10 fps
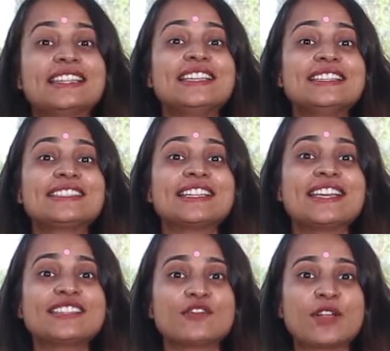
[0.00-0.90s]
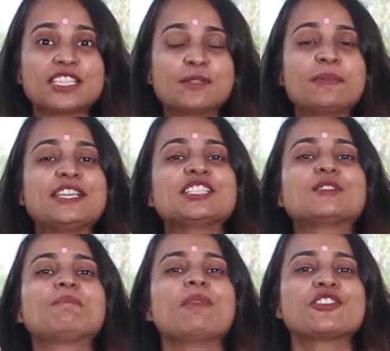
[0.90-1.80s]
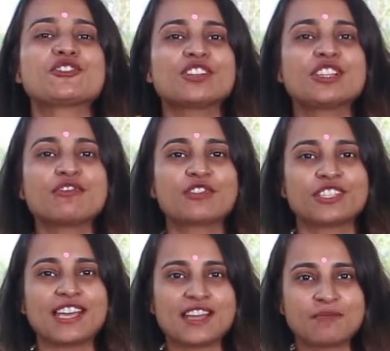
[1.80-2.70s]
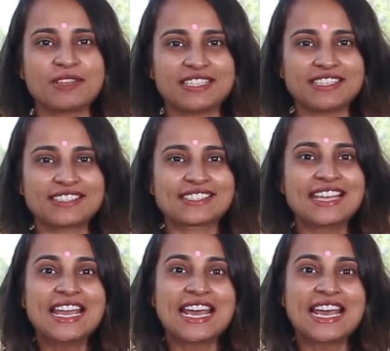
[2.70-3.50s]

This is a recipe specially for the diabetics.